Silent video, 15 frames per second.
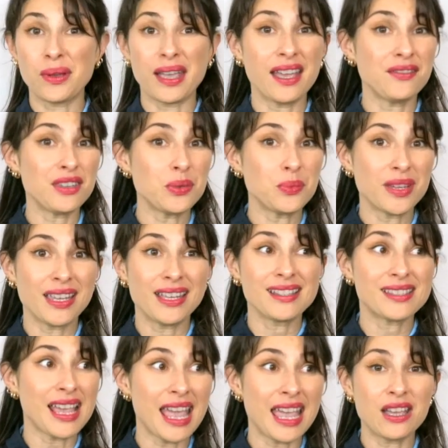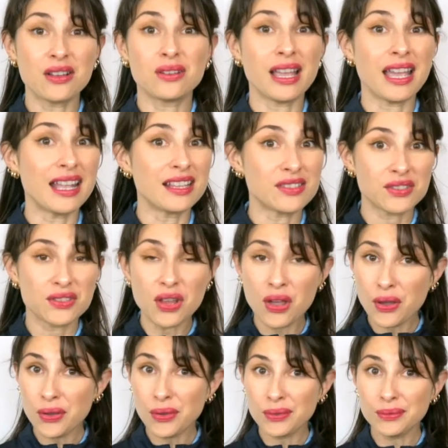heavy winds, hail, and
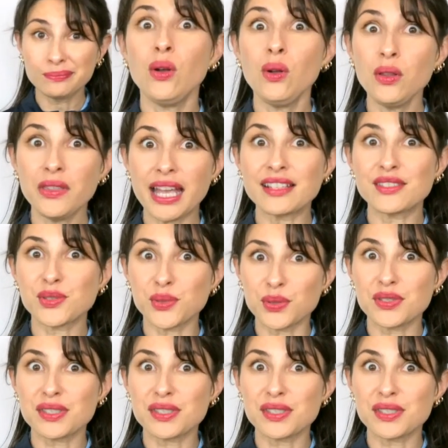snow, all that sort of